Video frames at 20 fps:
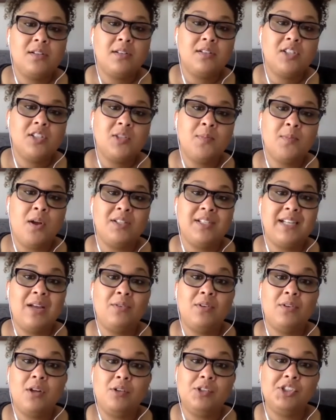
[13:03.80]
small
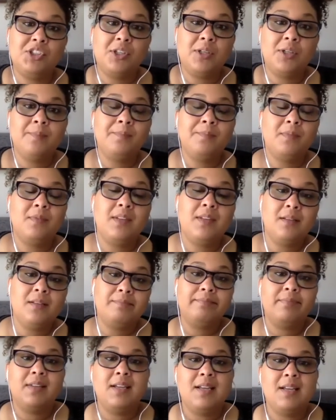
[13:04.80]
town culture?
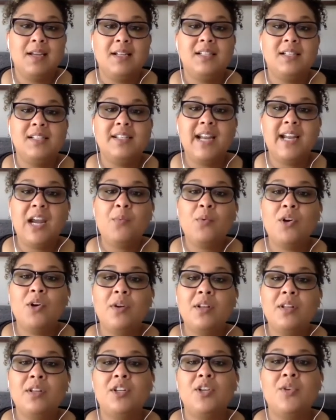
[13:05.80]
Today, we're
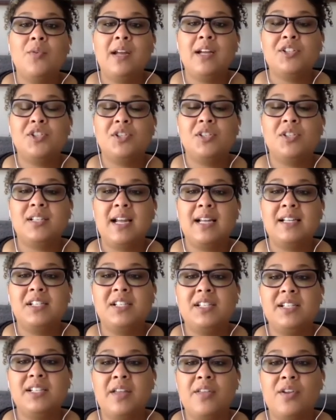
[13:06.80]
going to do an exercise
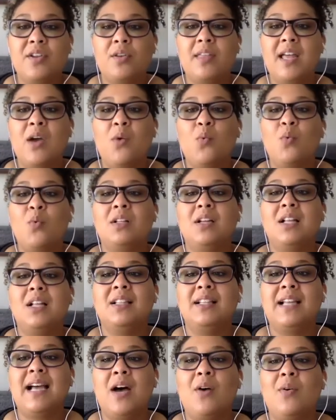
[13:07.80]
together that will
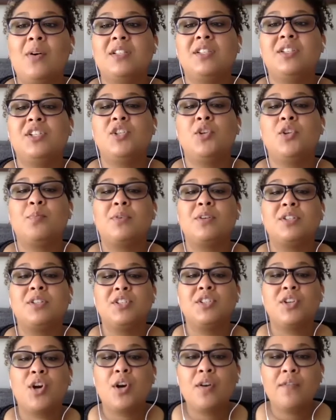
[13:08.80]
allow us to
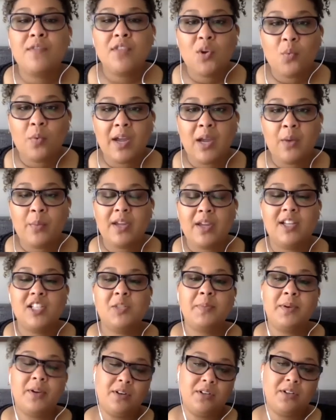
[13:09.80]
preserve the way we
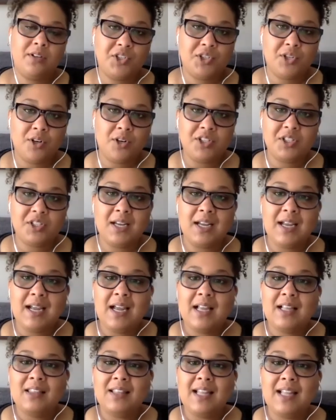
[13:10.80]
experience church.
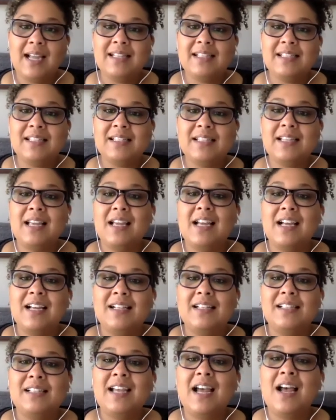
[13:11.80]
Let's
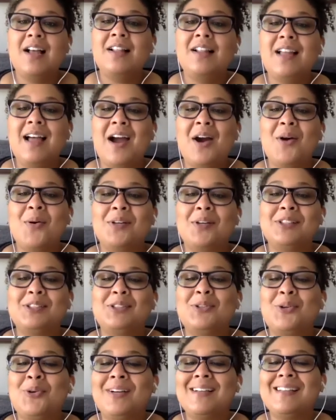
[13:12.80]
tell our
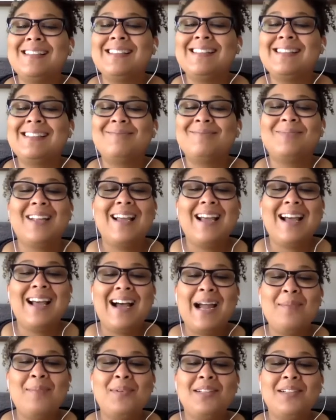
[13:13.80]
stories.
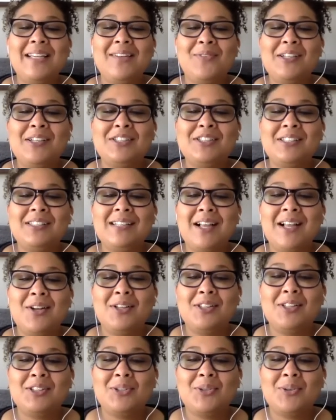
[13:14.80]
I believe we should tell
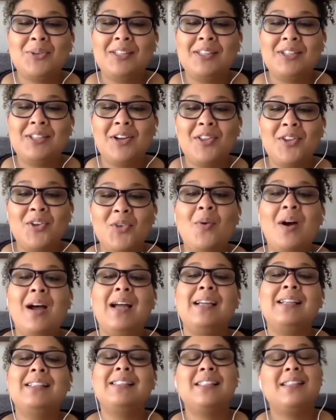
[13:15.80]
our stories,
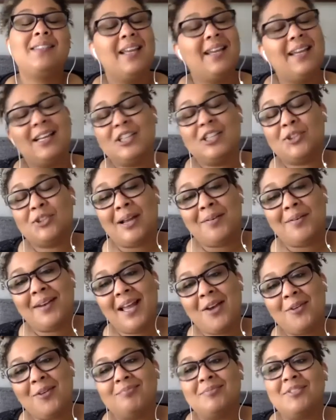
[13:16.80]
otherwise, they get drowned
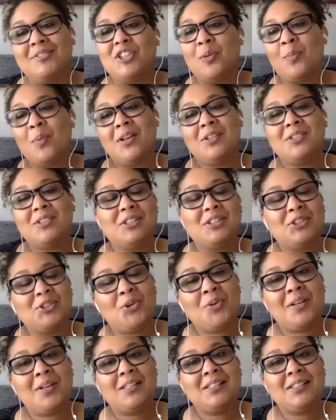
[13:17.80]
out. Someone else's
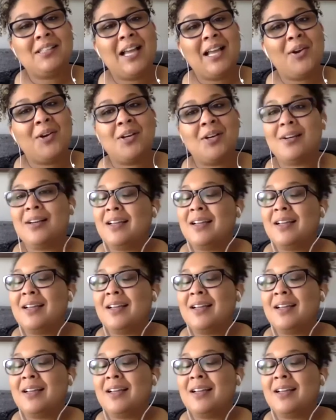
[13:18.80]
story is louder,